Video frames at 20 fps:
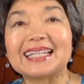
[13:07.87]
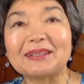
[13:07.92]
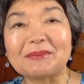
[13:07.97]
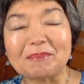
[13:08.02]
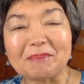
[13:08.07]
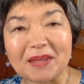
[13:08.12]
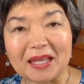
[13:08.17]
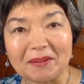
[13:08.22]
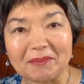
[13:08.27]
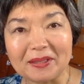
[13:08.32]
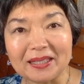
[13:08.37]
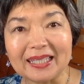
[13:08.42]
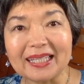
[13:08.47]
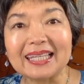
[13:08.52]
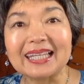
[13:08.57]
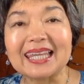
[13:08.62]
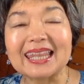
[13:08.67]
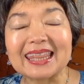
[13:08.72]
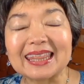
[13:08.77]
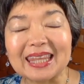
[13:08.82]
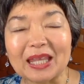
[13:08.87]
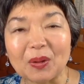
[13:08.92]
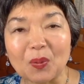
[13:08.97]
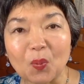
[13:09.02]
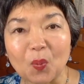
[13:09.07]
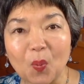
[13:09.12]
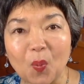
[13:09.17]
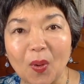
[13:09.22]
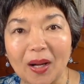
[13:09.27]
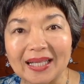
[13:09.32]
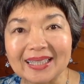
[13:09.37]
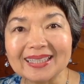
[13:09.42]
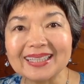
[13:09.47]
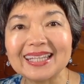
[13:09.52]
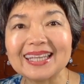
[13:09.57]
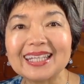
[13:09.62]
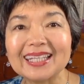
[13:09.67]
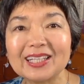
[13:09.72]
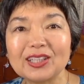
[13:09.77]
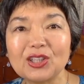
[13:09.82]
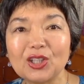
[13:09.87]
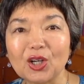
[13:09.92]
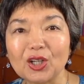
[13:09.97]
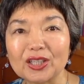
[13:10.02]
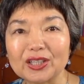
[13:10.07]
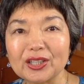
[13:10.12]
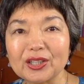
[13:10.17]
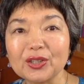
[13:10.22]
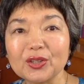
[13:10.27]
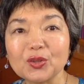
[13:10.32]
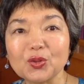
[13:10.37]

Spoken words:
maybe they want their daughter